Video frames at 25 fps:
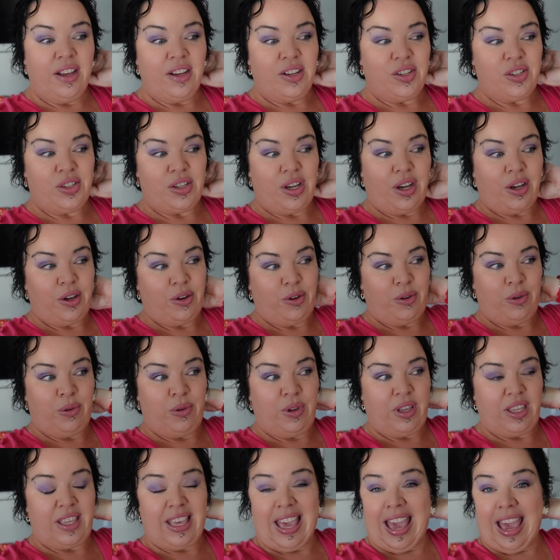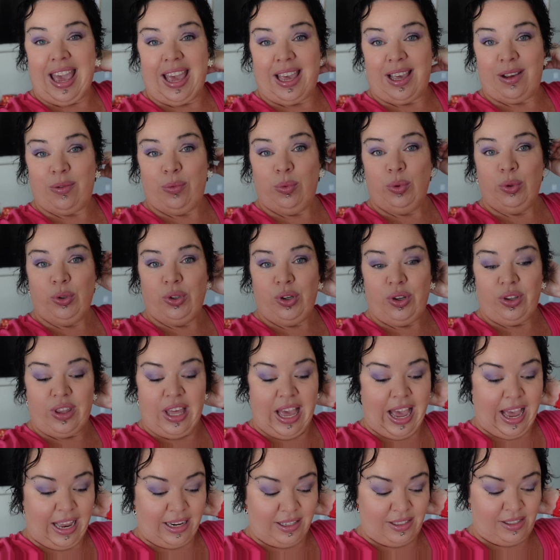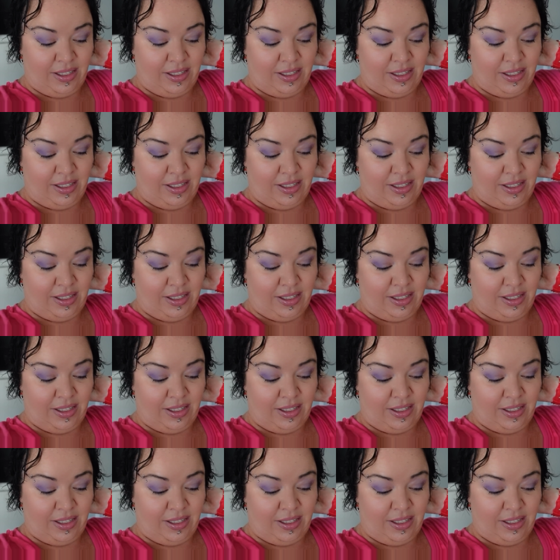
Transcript: So yeah, we'll do that.